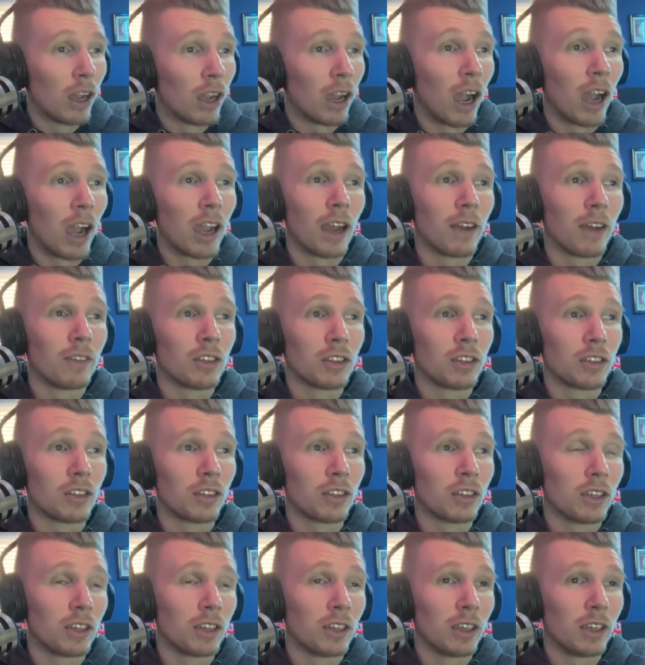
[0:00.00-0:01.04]

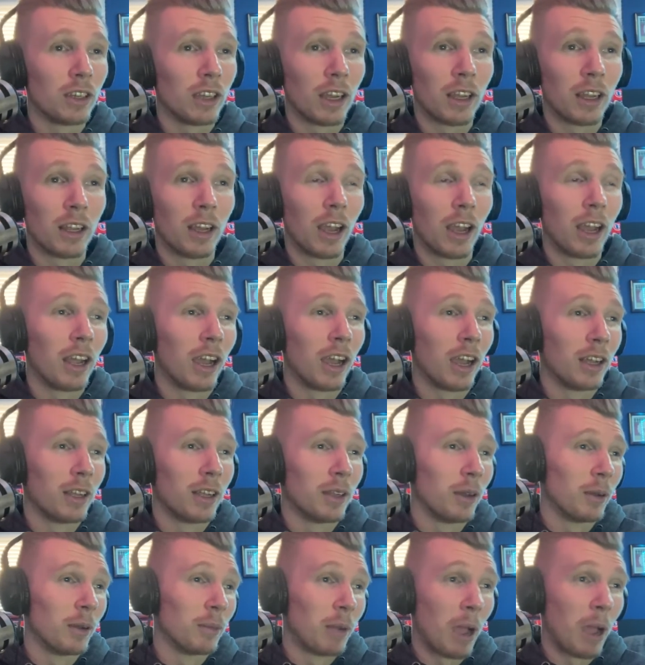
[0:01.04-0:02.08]

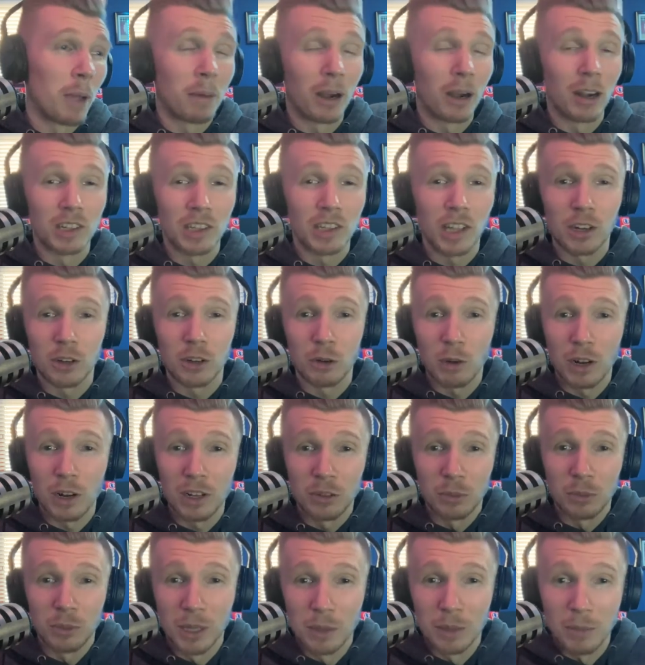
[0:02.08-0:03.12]
My parents had to
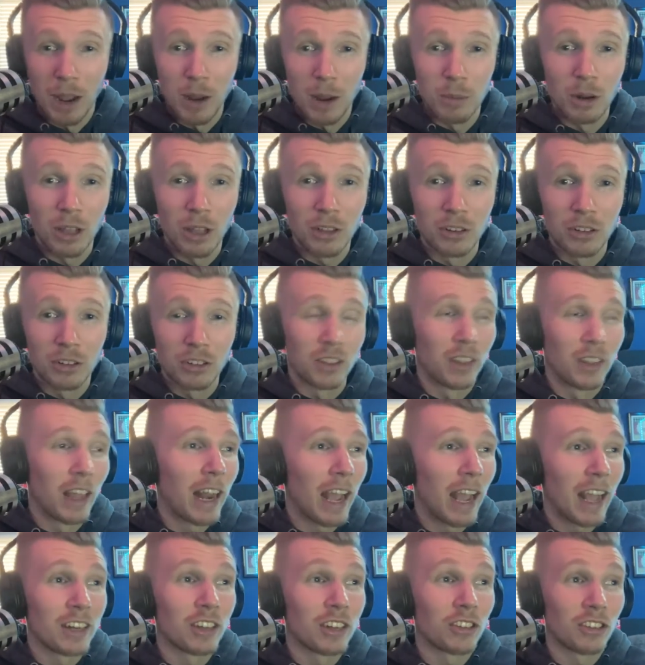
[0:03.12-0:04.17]
raise me and my brothers, and that
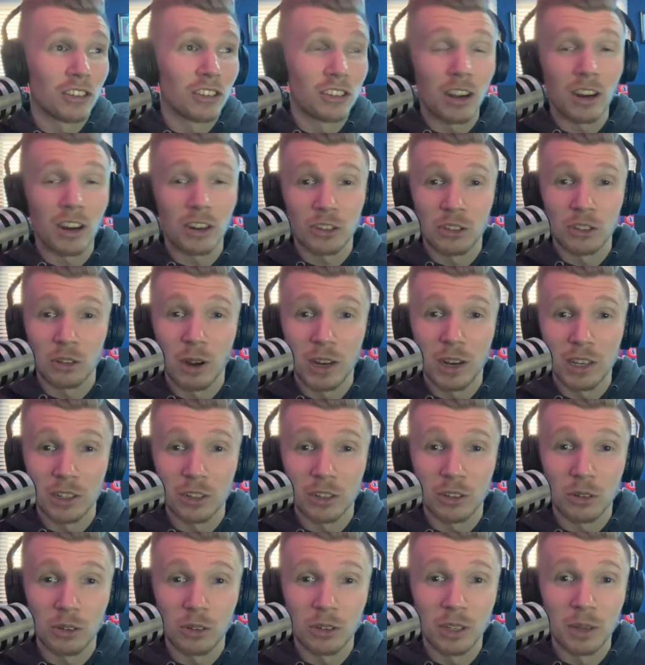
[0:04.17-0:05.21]
had to suck. So I
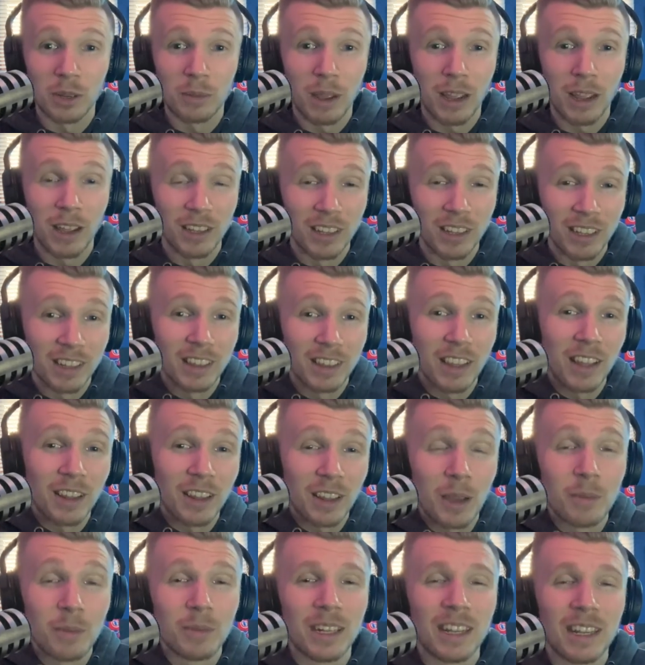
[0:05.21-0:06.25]
could totally imagine
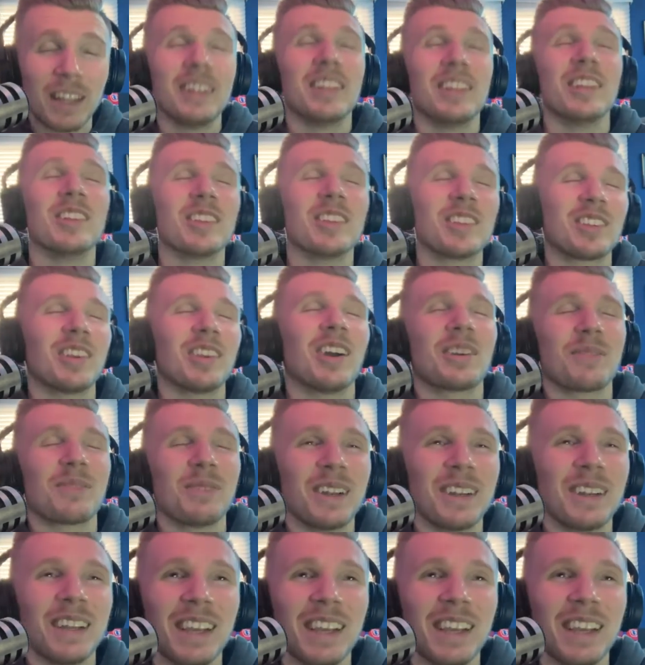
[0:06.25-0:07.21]
that. I mean, it didn't suck, but